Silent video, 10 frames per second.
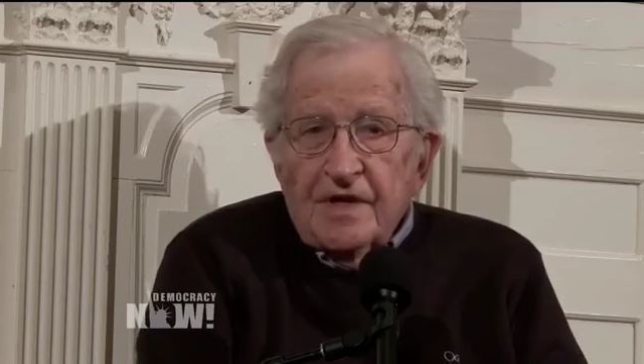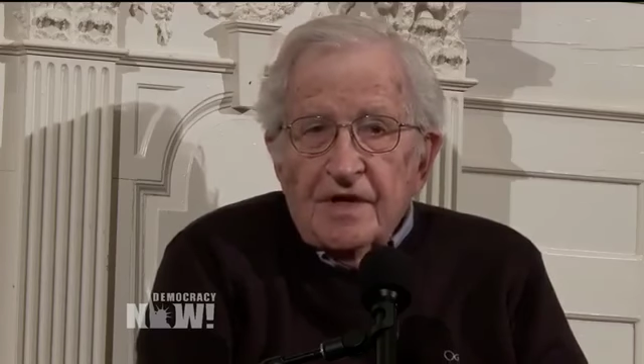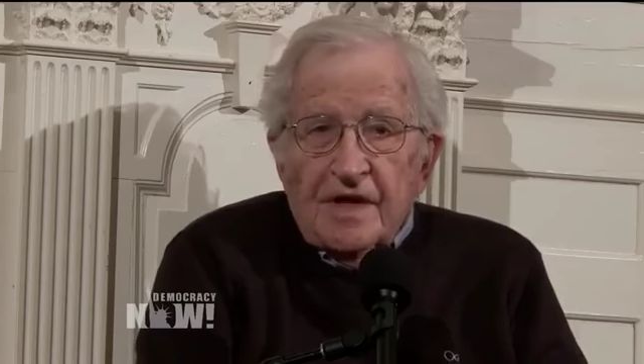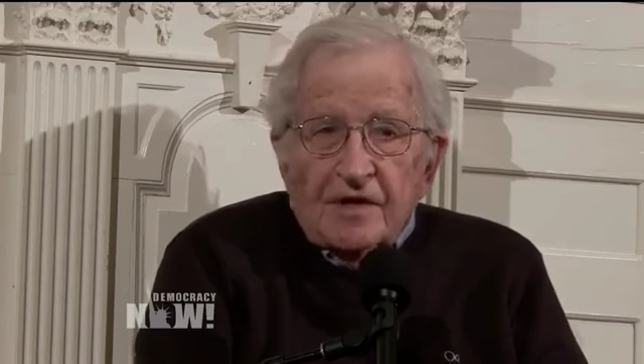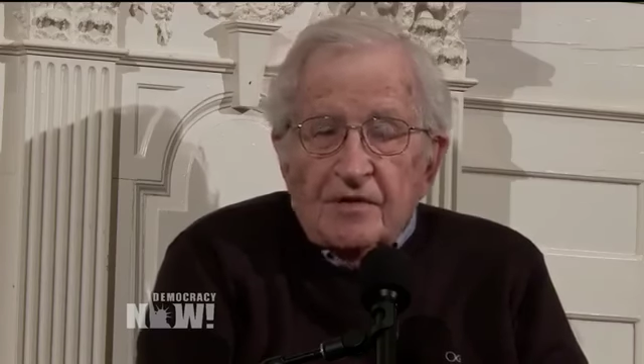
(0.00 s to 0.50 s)

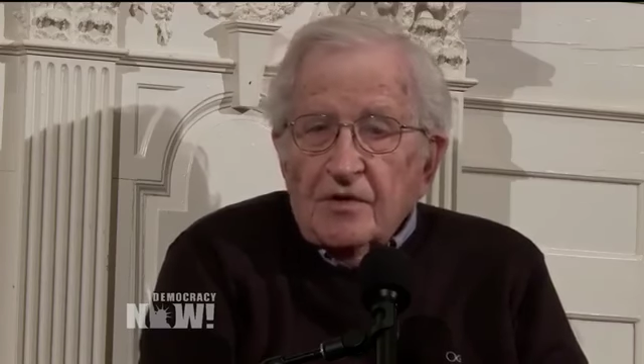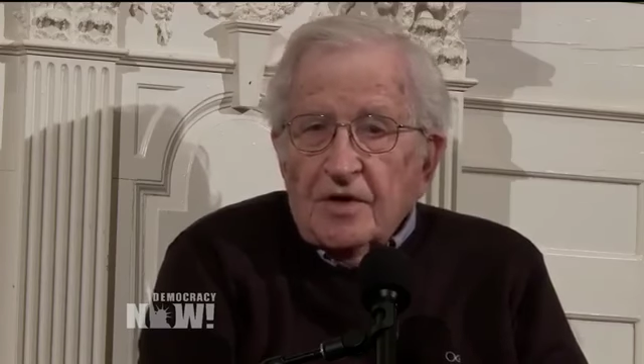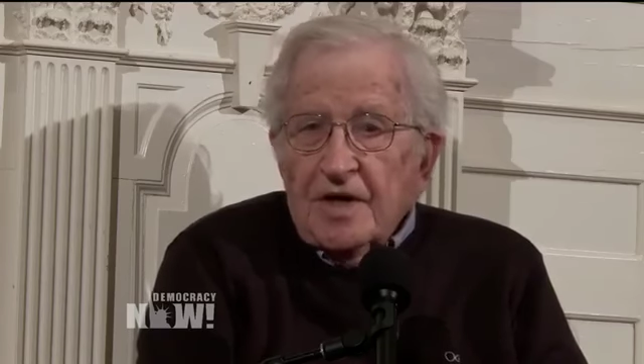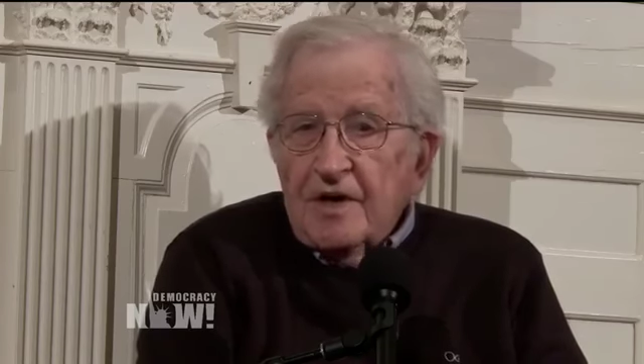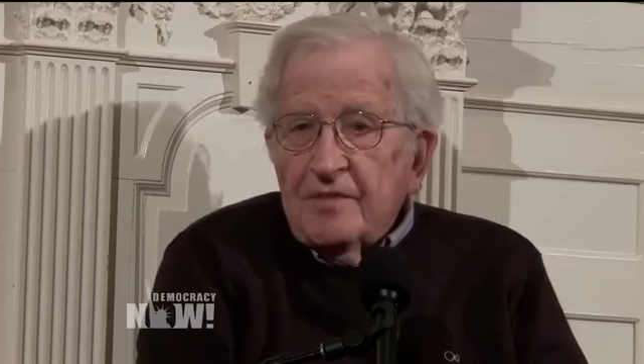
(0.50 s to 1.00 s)

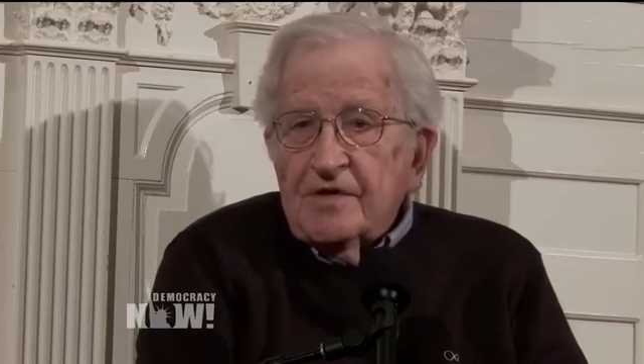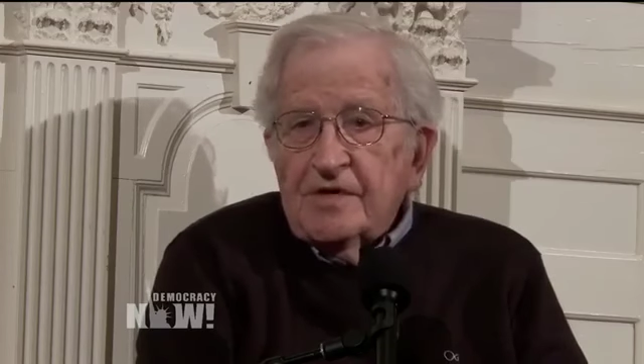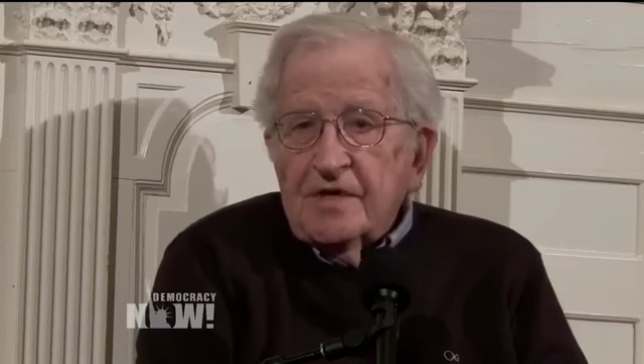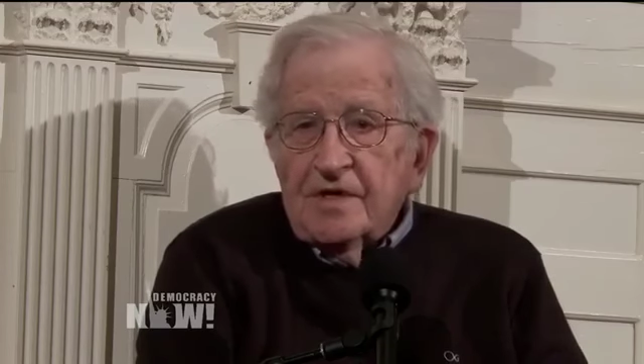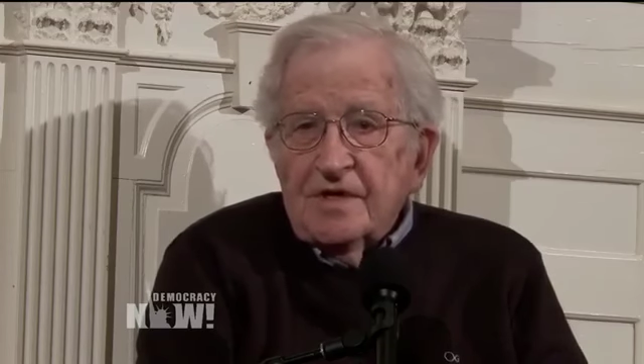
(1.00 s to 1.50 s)
Ecuadorian
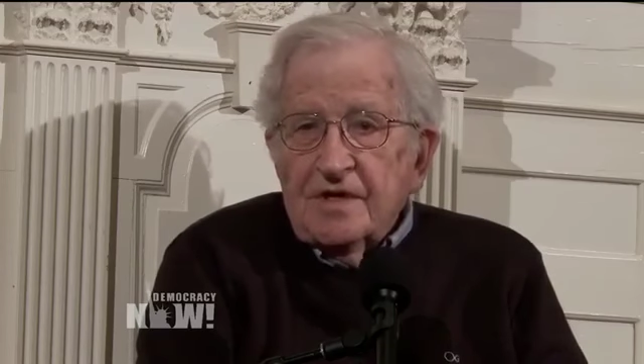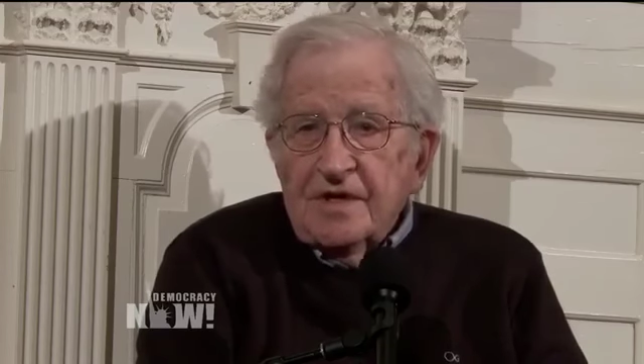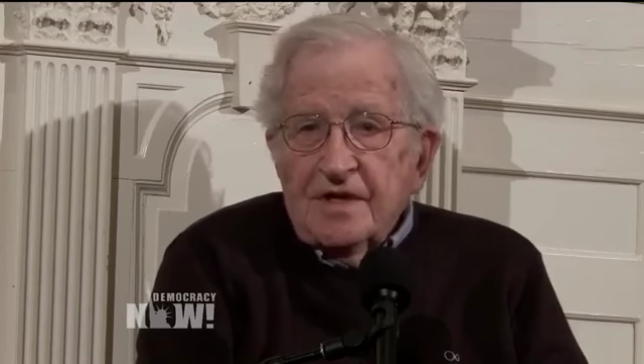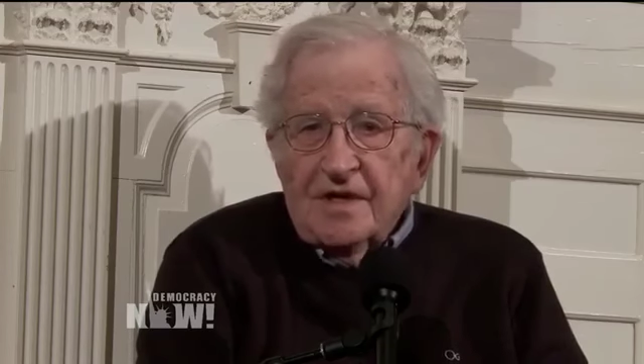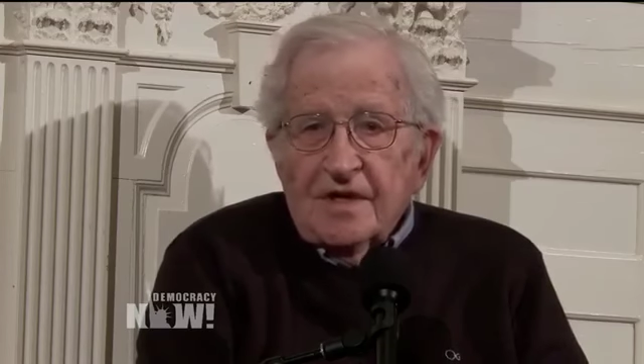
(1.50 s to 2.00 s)
embassy.
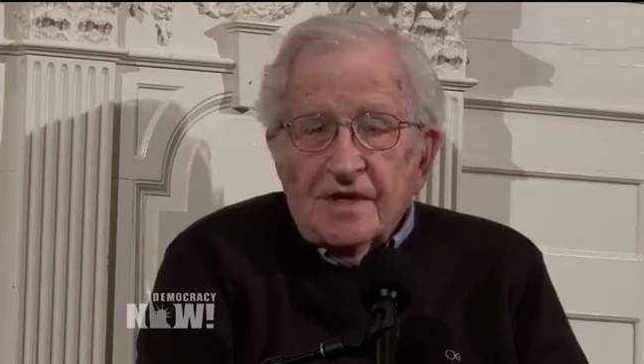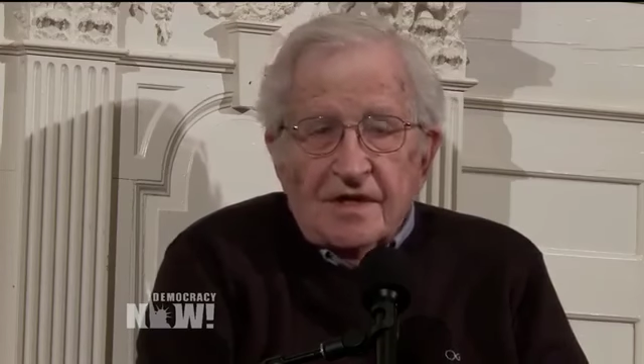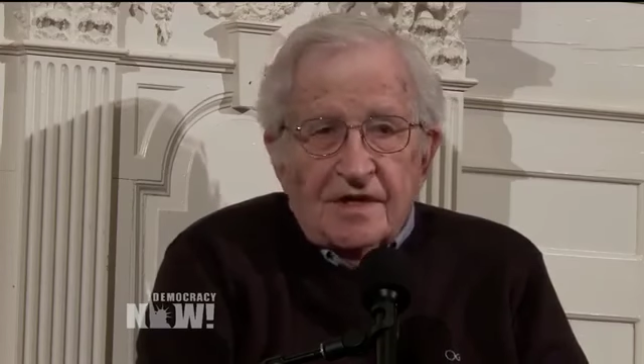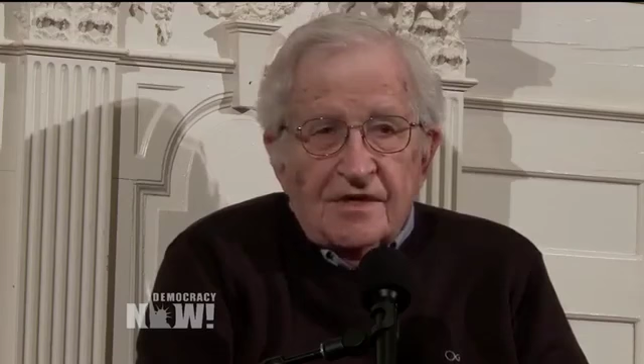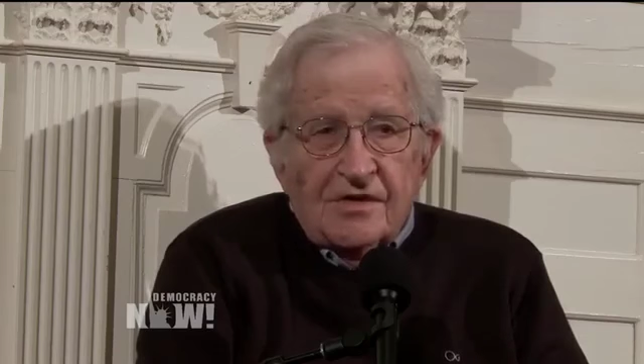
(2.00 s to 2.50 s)

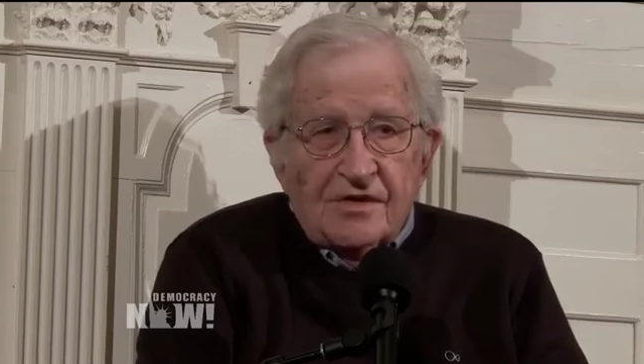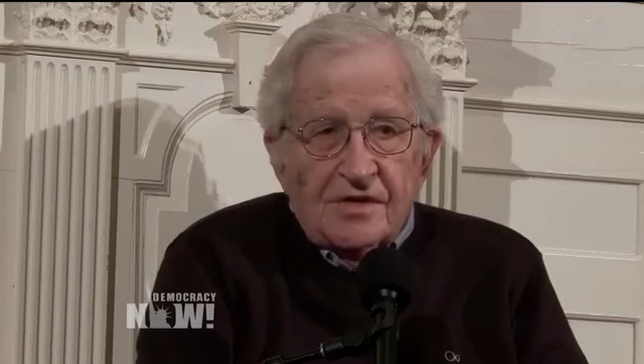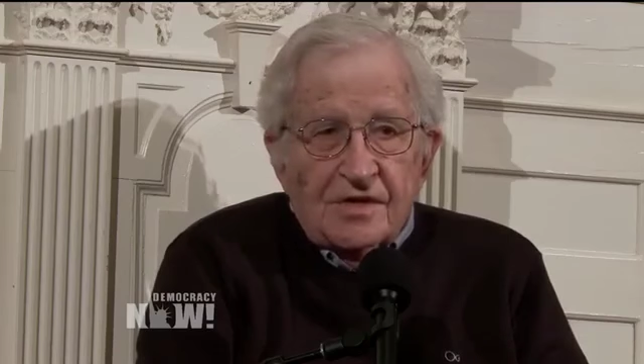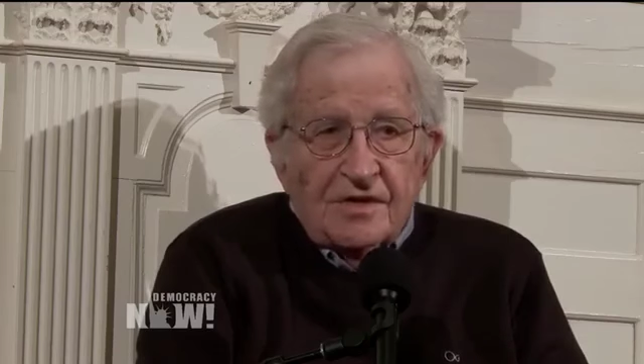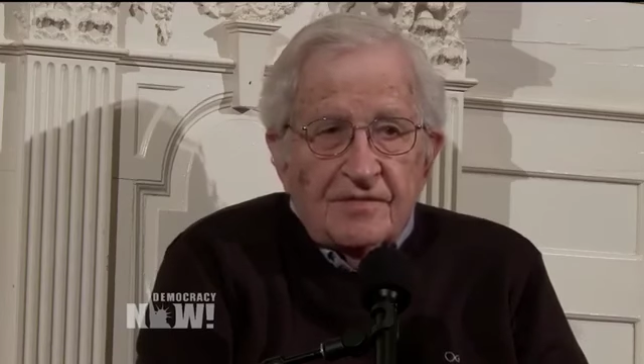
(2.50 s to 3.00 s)

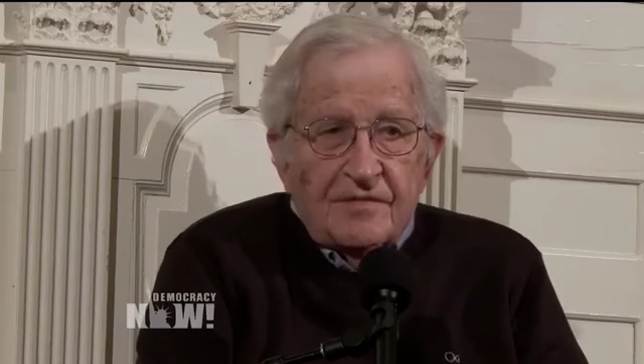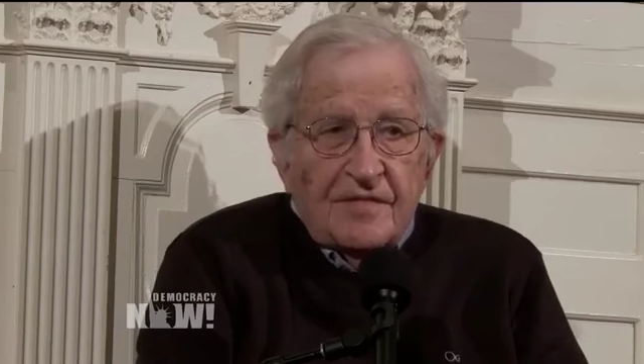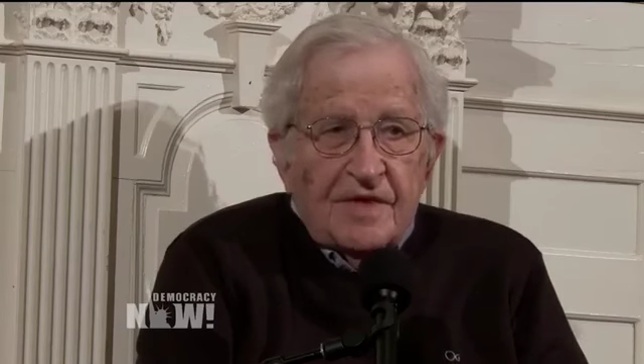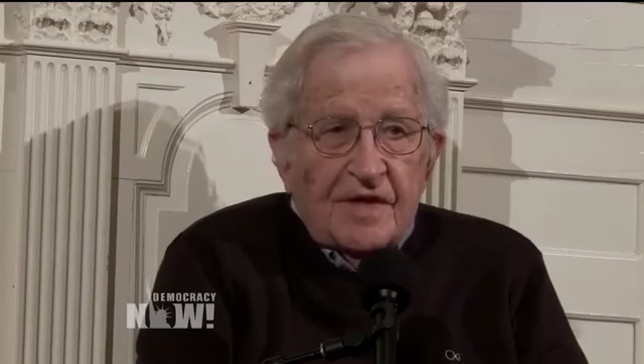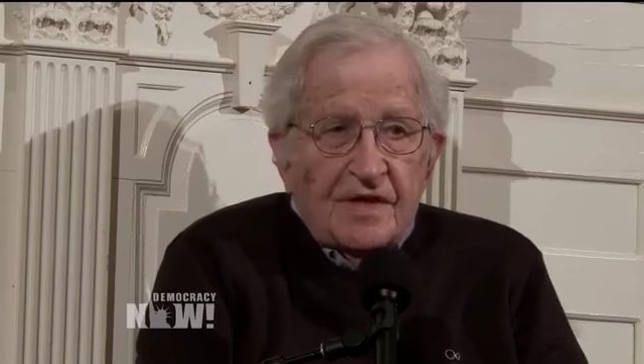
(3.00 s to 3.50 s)

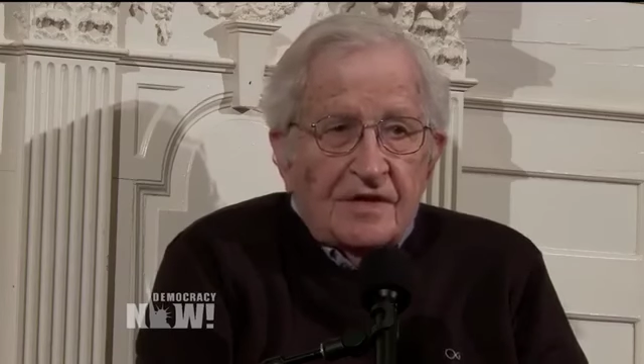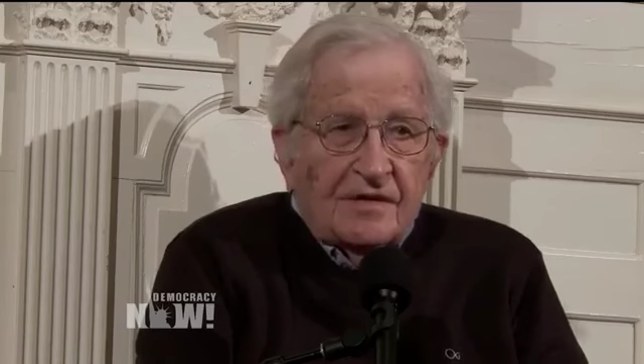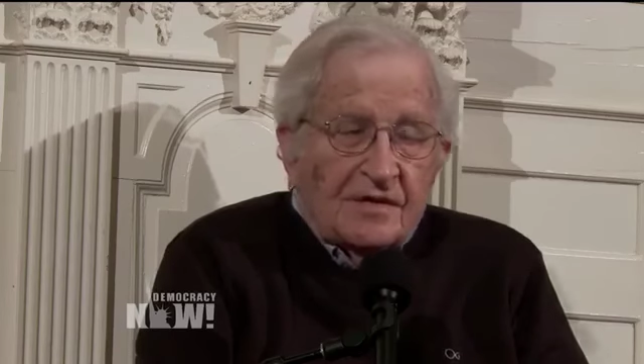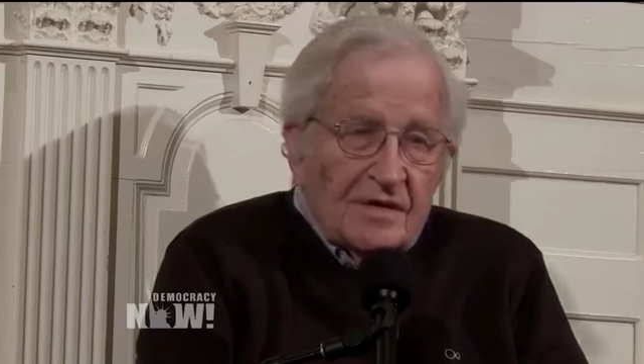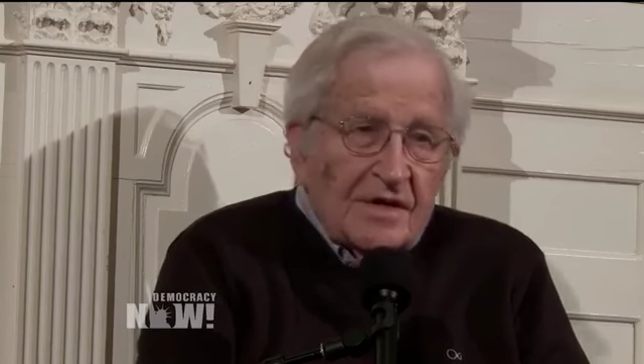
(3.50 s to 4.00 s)

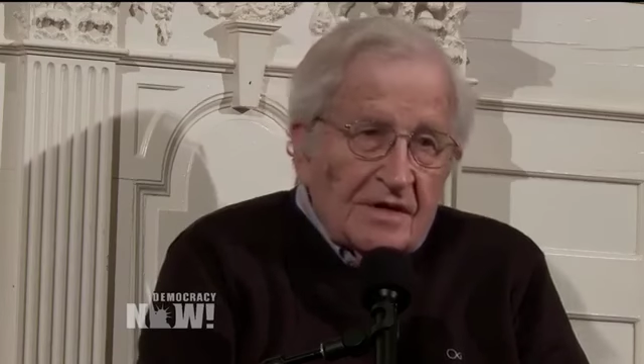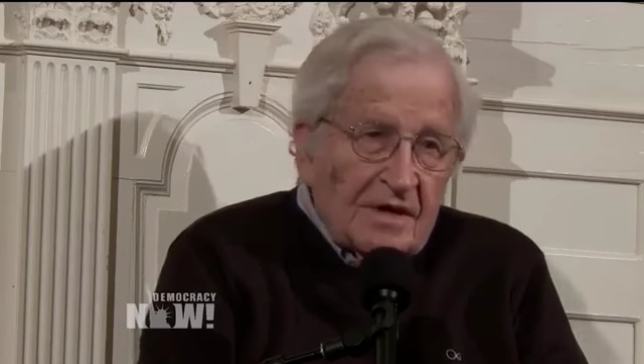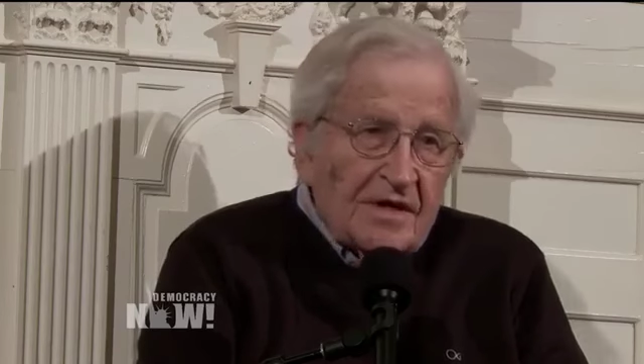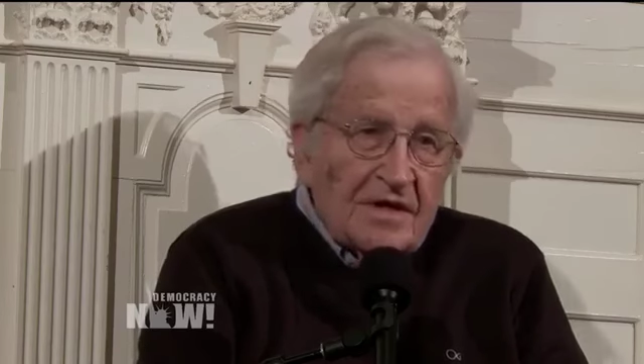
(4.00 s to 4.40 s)
I